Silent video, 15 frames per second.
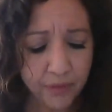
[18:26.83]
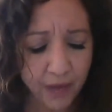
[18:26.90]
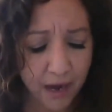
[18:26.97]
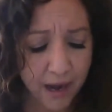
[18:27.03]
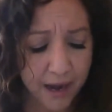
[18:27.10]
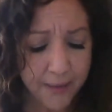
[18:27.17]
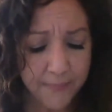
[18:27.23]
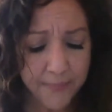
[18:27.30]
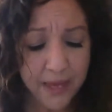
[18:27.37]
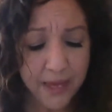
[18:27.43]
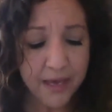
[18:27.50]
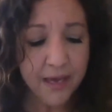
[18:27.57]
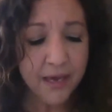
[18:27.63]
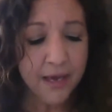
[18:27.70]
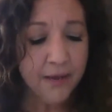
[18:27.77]

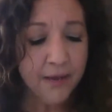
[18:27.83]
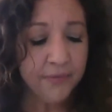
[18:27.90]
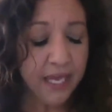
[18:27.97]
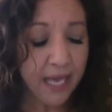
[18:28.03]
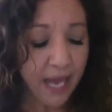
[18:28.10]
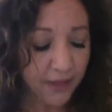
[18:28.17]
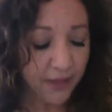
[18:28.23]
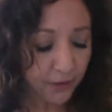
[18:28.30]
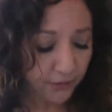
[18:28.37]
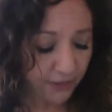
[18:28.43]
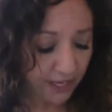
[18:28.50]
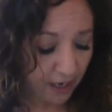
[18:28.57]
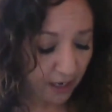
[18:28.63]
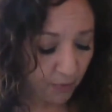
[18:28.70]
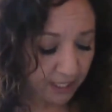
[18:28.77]
The other
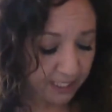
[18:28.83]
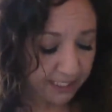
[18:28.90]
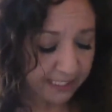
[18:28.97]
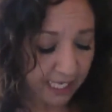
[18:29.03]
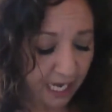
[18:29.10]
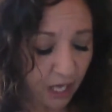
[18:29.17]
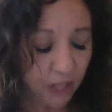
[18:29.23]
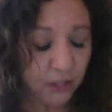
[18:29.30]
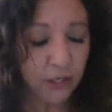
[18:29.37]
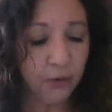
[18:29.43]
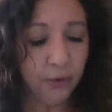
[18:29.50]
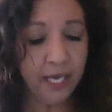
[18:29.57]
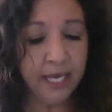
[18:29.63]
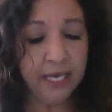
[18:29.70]
thing I want to tell you